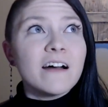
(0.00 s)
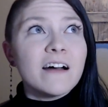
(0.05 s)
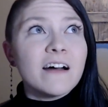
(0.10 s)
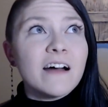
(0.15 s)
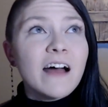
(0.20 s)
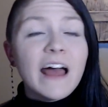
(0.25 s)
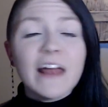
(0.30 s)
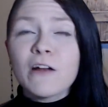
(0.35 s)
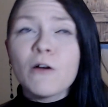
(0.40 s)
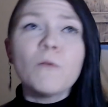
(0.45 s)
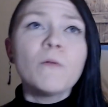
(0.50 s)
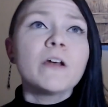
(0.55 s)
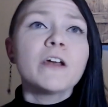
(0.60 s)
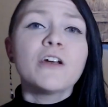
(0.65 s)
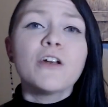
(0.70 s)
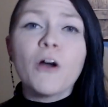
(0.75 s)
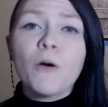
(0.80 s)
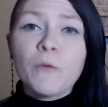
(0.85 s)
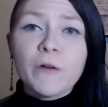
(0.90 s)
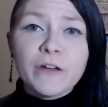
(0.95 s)
I don't want
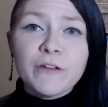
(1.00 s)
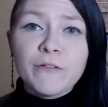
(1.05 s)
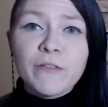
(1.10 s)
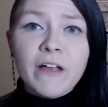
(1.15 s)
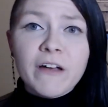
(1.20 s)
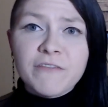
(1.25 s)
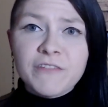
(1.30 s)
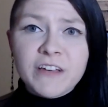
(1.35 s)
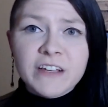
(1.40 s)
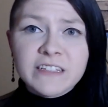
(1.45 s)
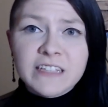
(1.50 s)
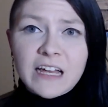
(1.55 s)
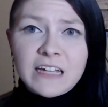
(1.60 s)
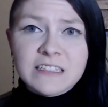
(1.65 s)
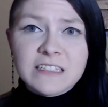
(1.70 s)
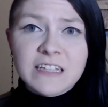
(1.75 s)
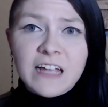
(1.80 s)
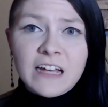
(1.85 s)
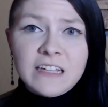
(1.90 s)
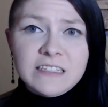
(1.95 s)
to know where you live, because
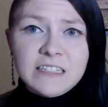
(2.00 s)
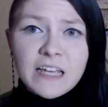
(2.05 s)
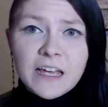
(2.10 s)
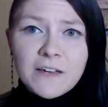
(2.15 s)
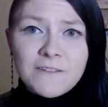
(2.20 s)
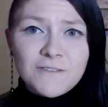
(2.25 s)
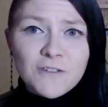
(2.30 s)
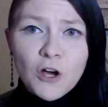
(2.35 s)
that's not safe.